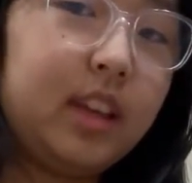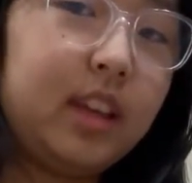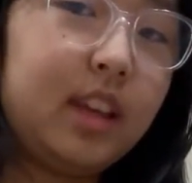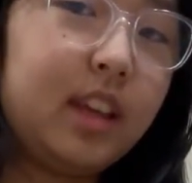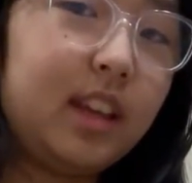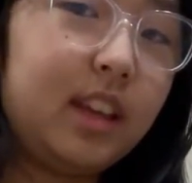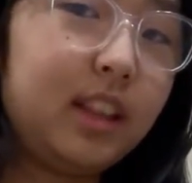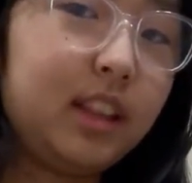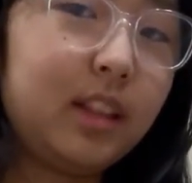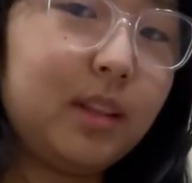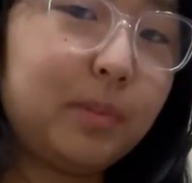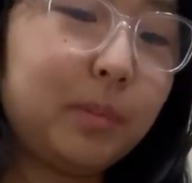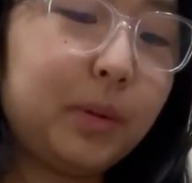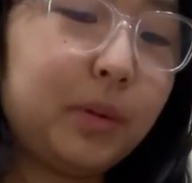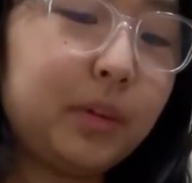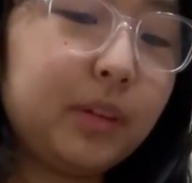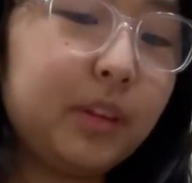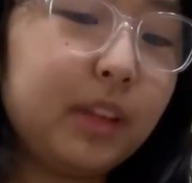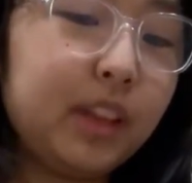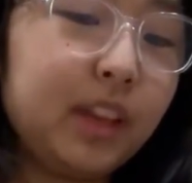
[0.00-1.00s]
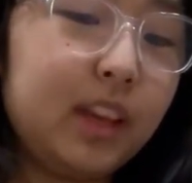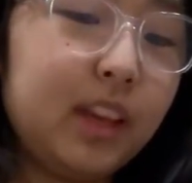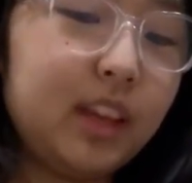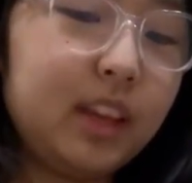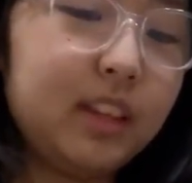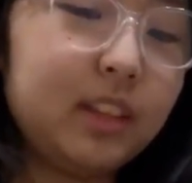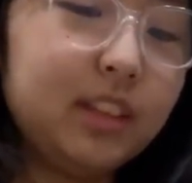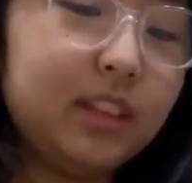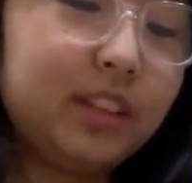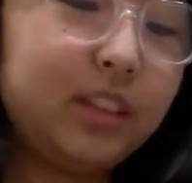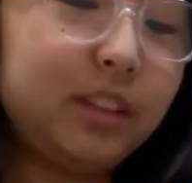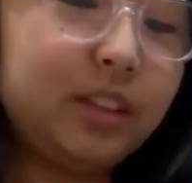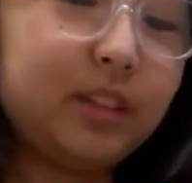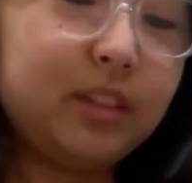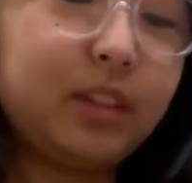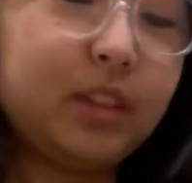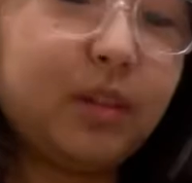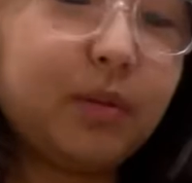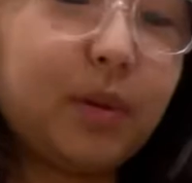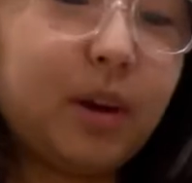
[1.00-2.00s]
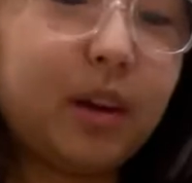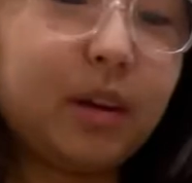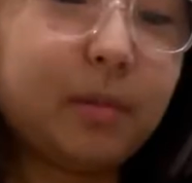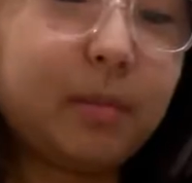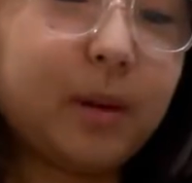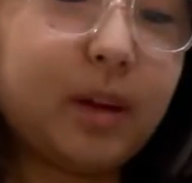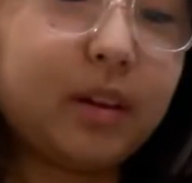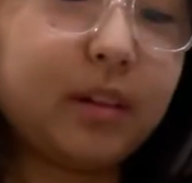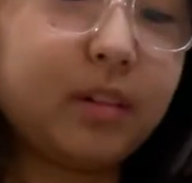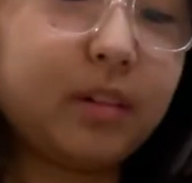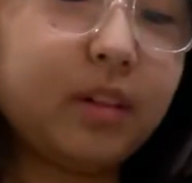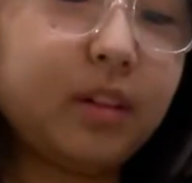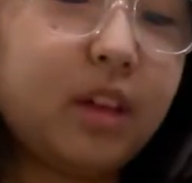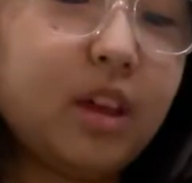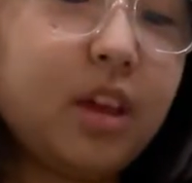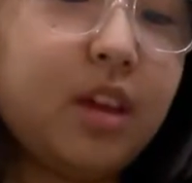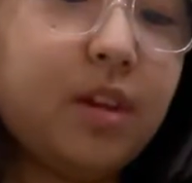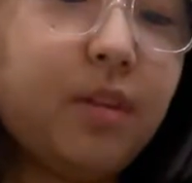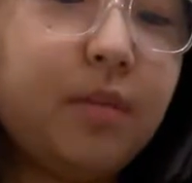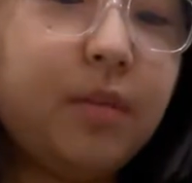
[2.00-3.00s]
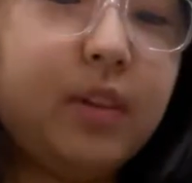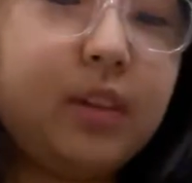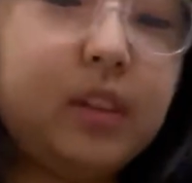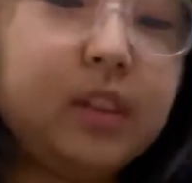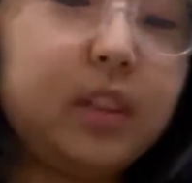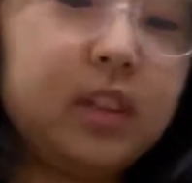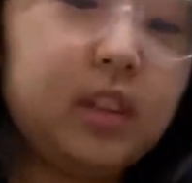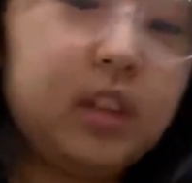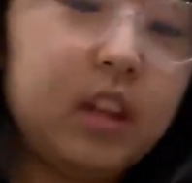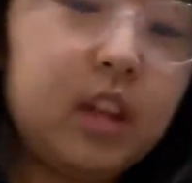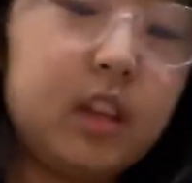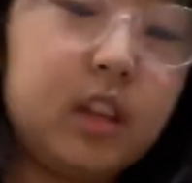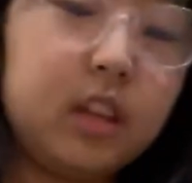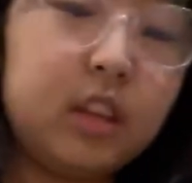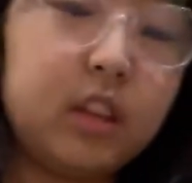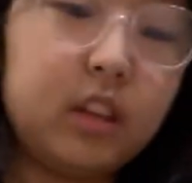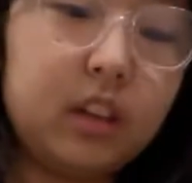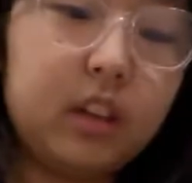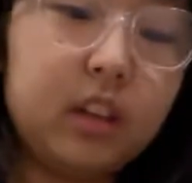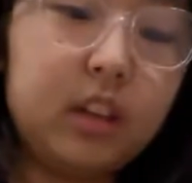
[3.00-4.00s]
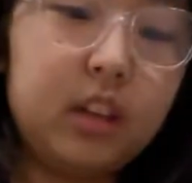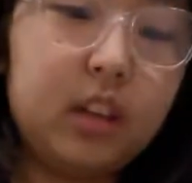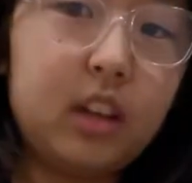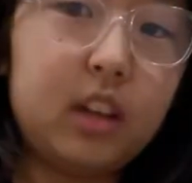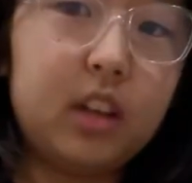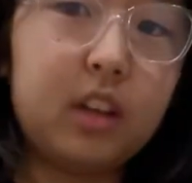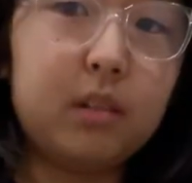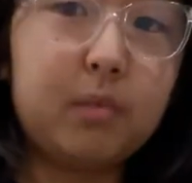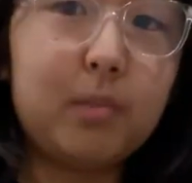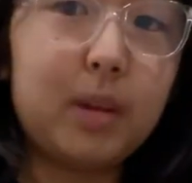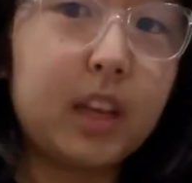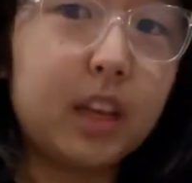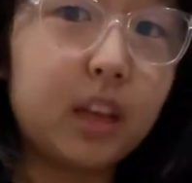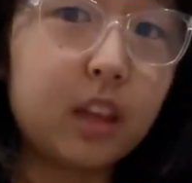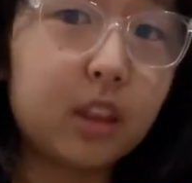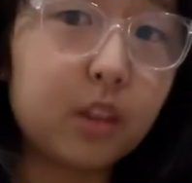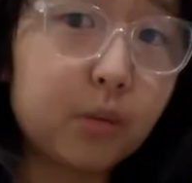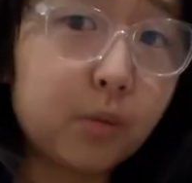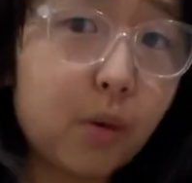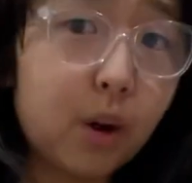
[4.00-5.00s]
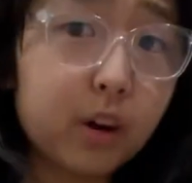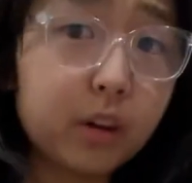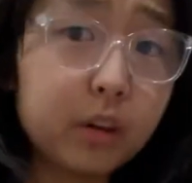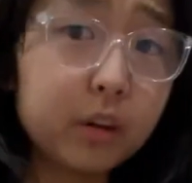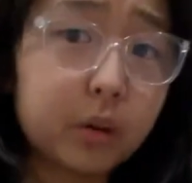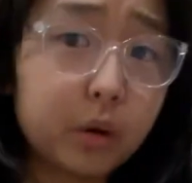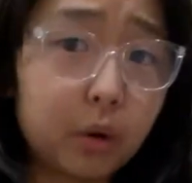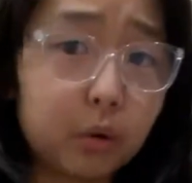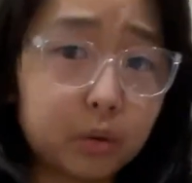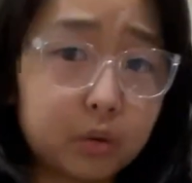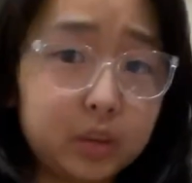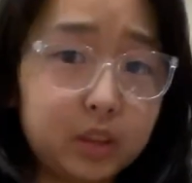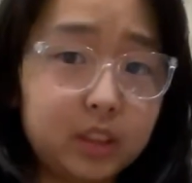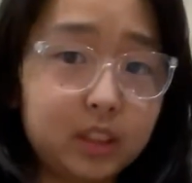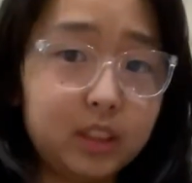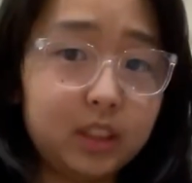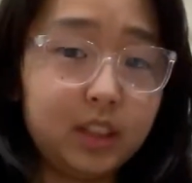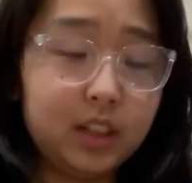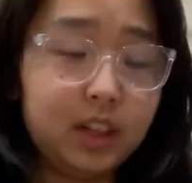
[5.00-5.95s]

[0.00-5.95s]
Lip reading: in the bowl into the water bottle, which in turn is making the water colder.